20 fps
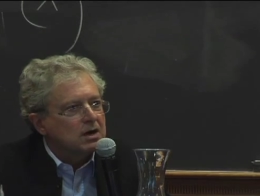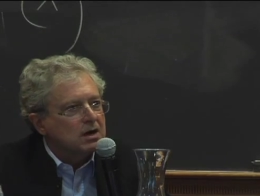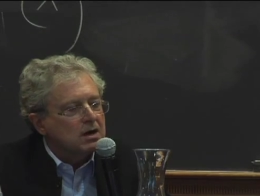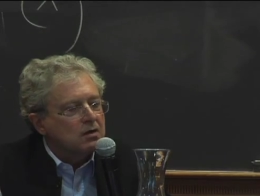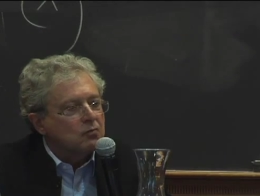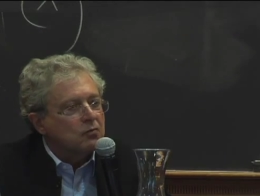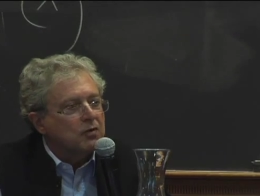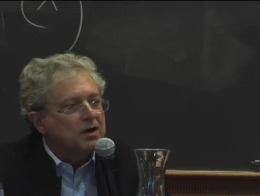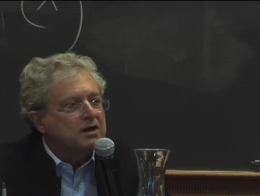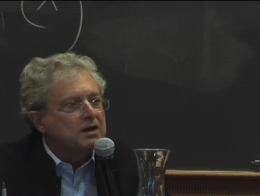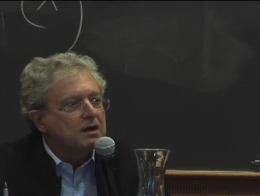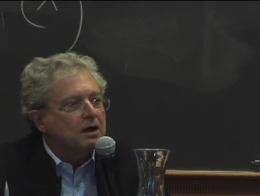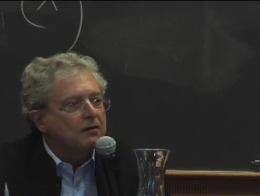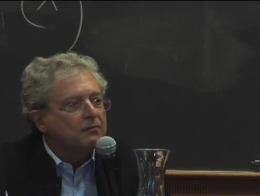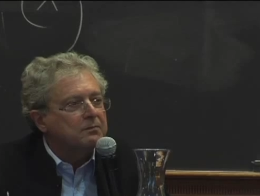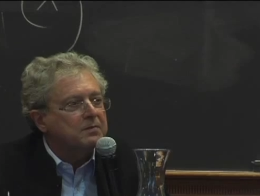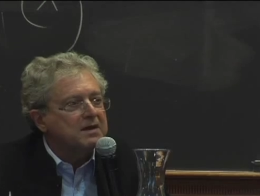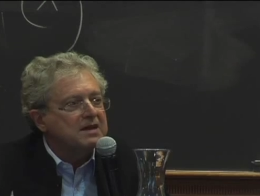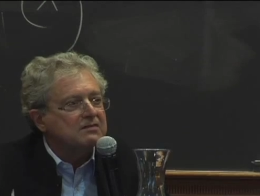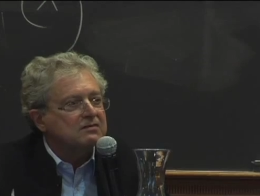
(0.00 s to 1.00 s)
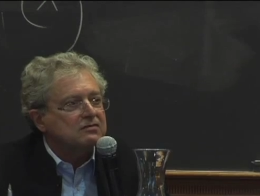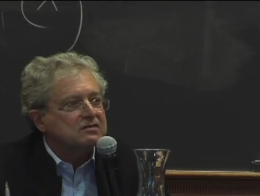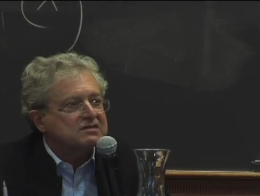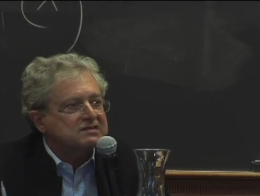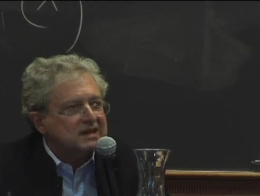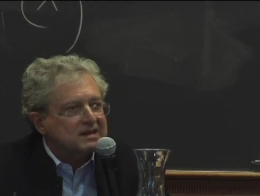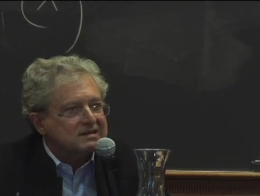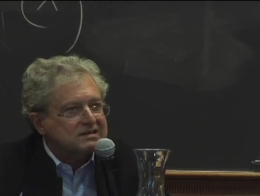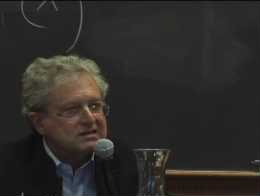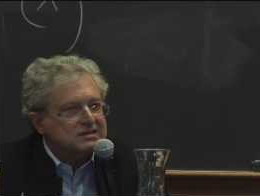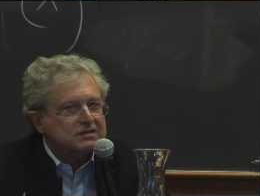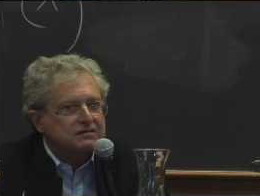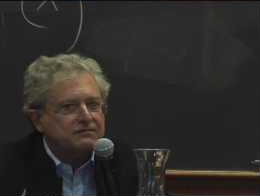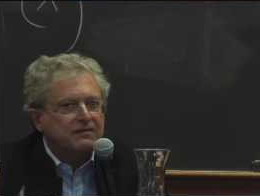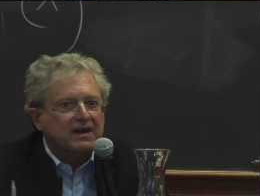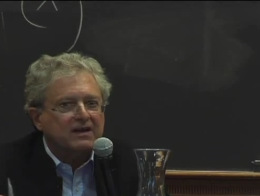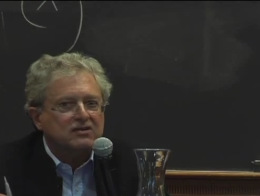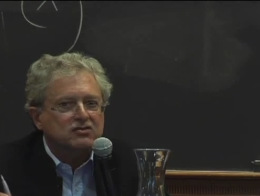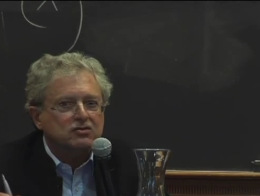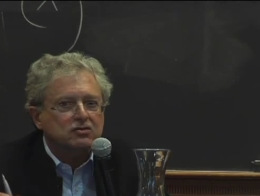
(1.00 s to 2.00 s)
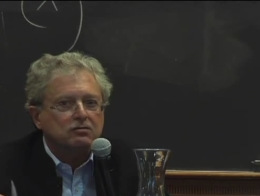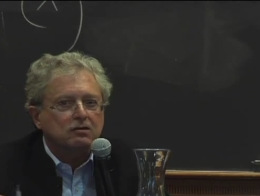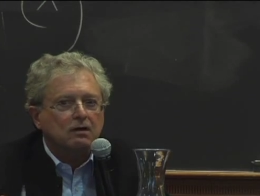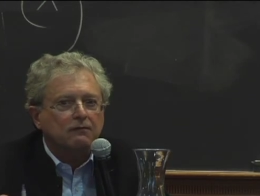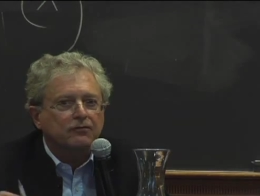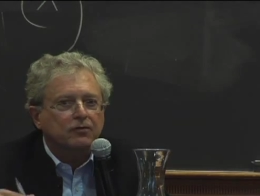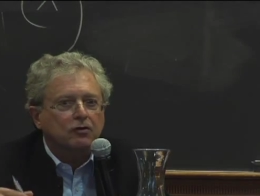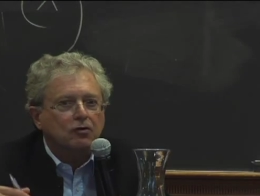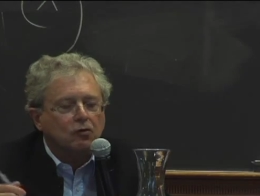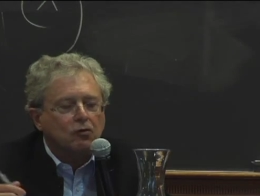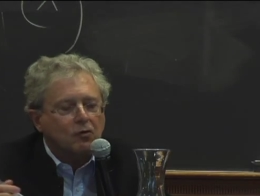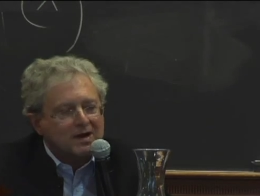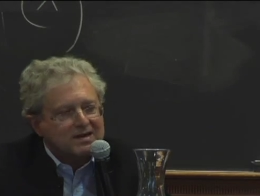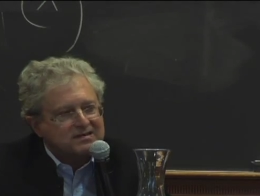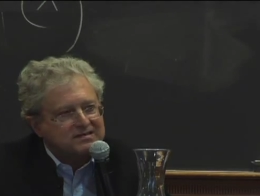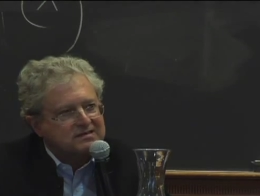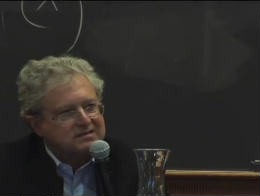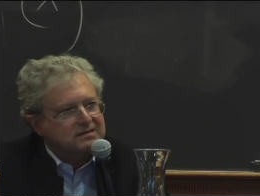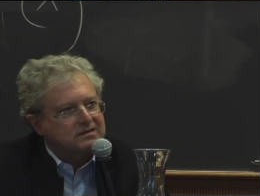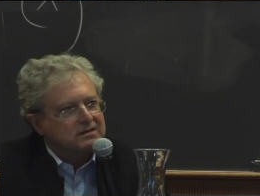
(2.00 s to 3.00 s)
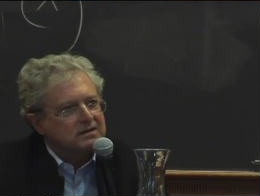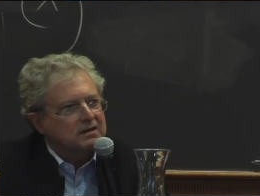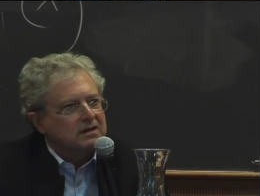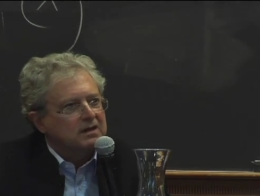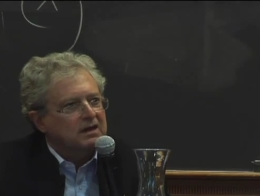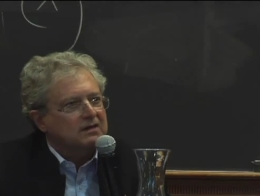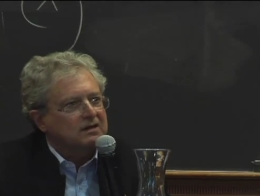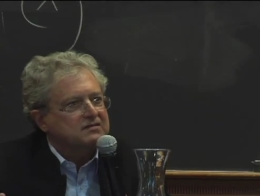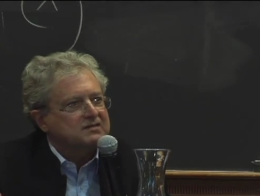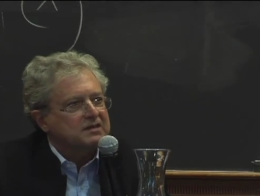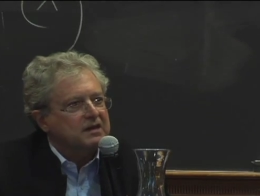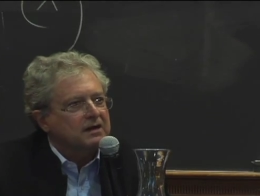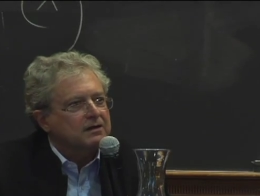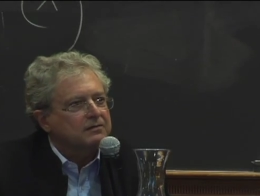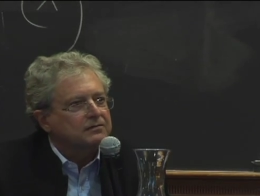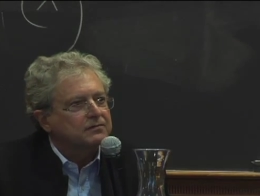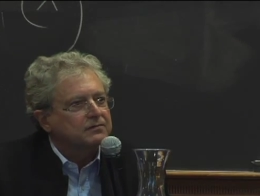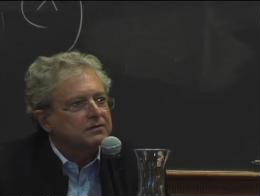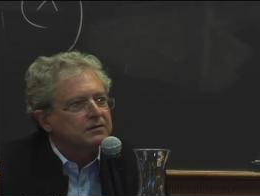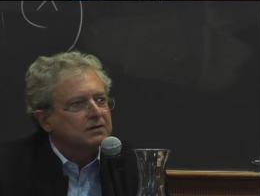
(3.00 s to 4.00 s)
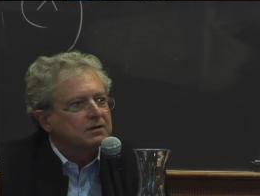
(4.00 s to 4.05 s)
will not be the satisfaction of the quest itself,